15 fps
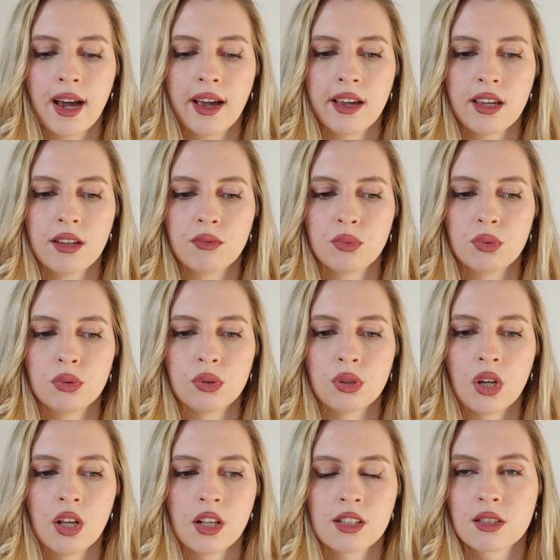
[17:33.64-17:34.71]
I would
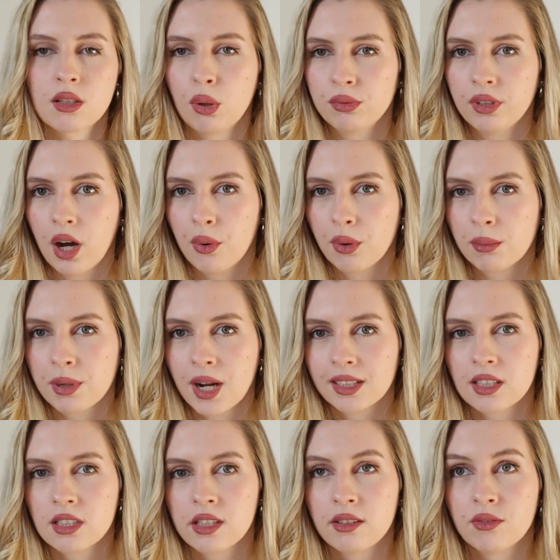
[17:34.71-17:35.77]
slow down on
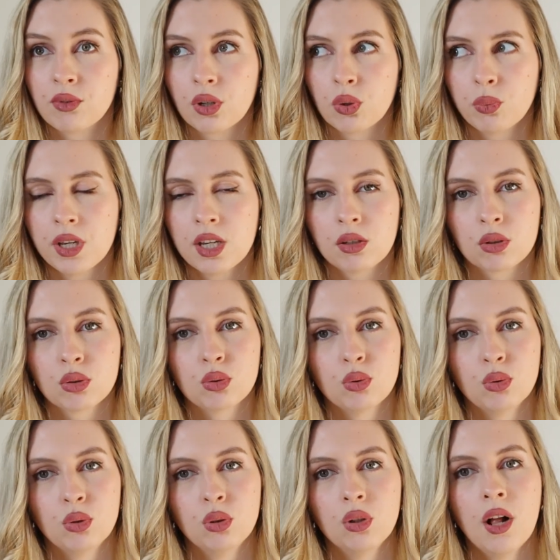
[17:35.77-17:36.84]
practicing for a week or
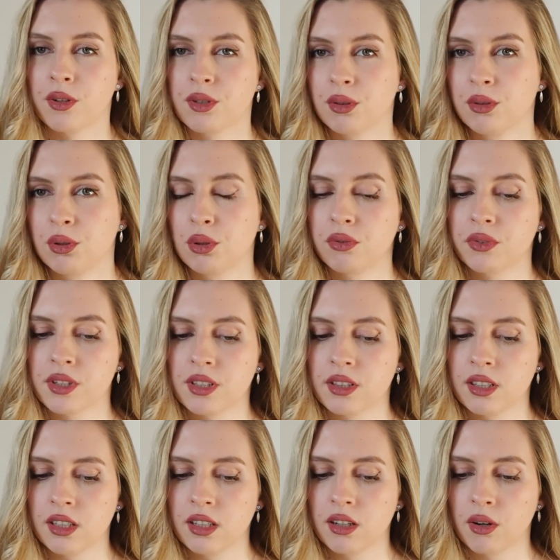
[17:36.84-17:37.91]
two. Also in
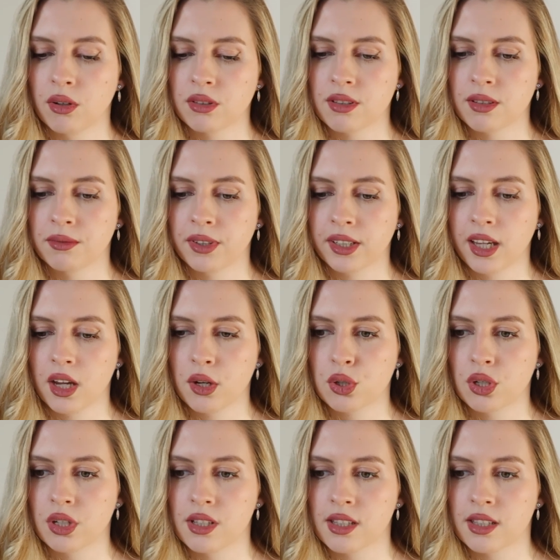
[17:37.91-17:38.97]
university, on some
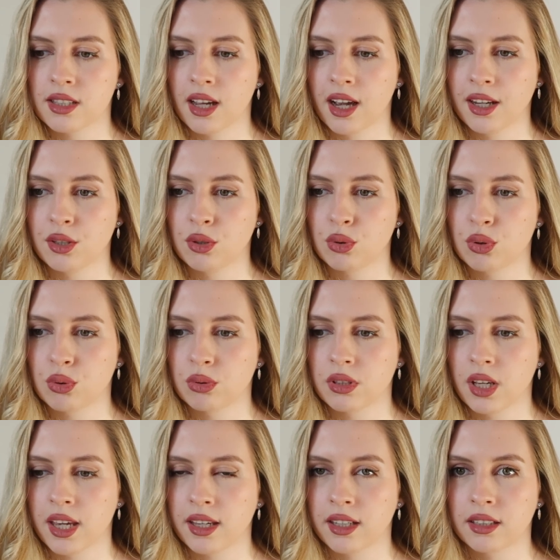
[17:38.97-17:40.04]
vacations, I used to
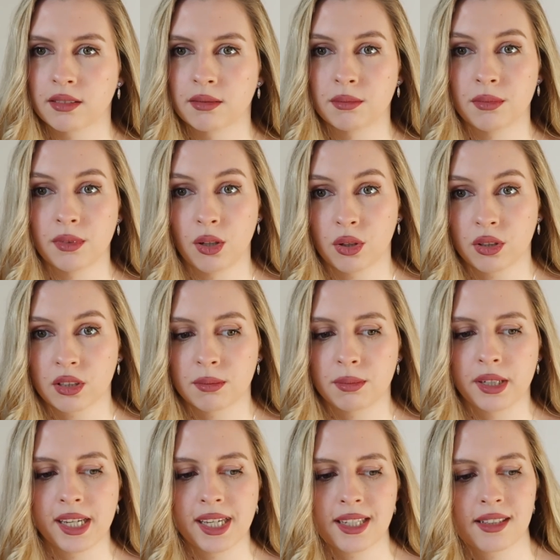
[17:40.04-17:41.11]
take longer
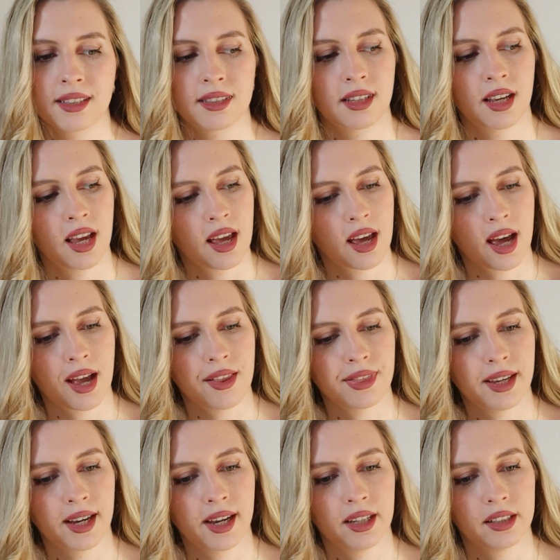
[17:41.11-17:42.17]
breaks, and
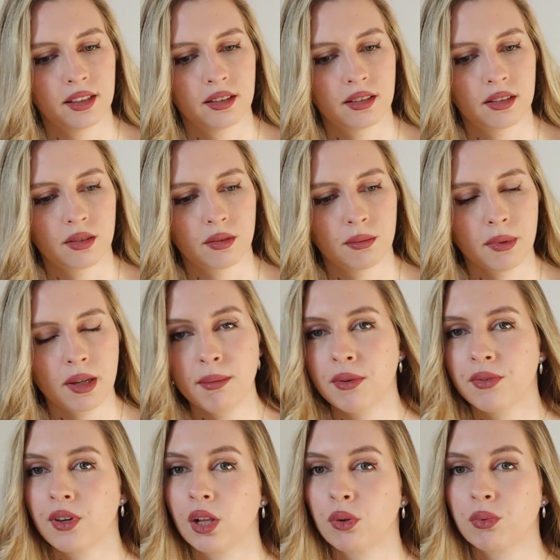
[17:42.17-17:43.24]
that made me
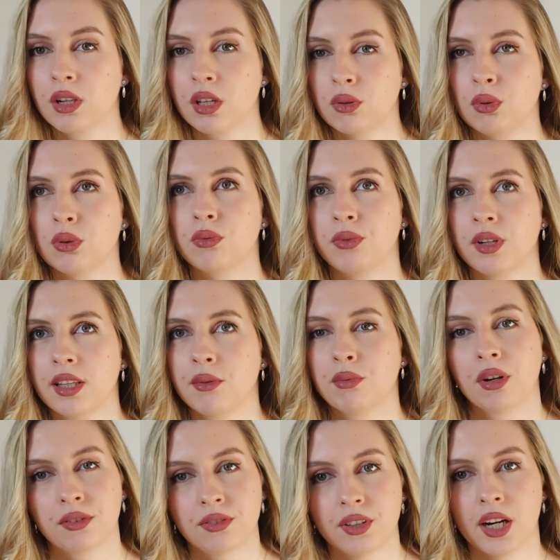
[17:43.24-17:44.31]
feel really good, really
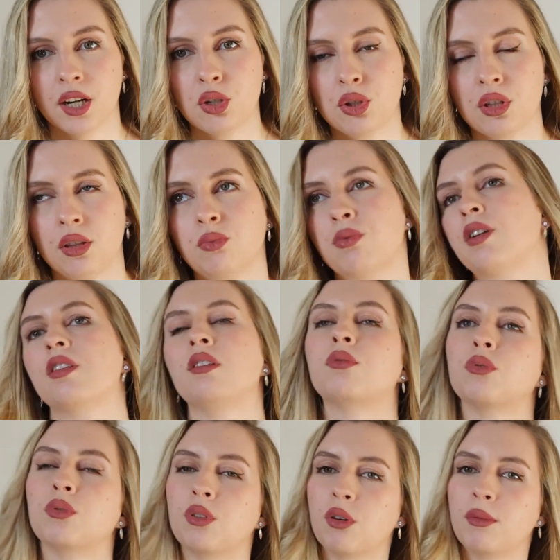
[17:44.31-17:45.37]
refreshed and ready
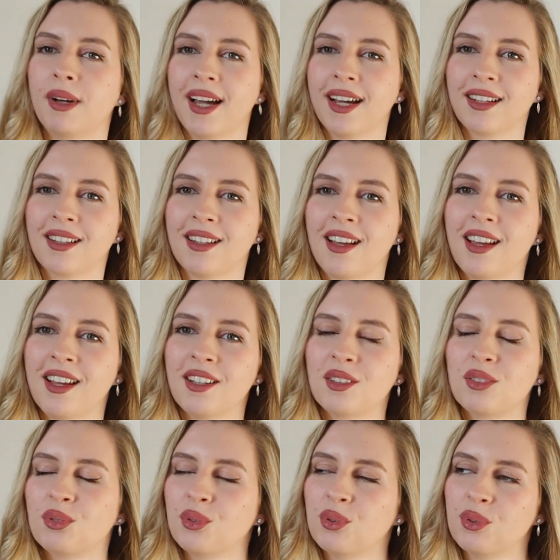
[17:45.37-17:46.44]
to go back
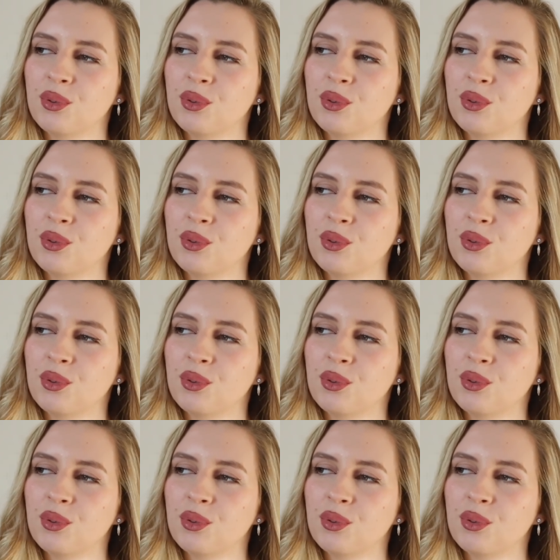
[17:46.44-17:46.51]
to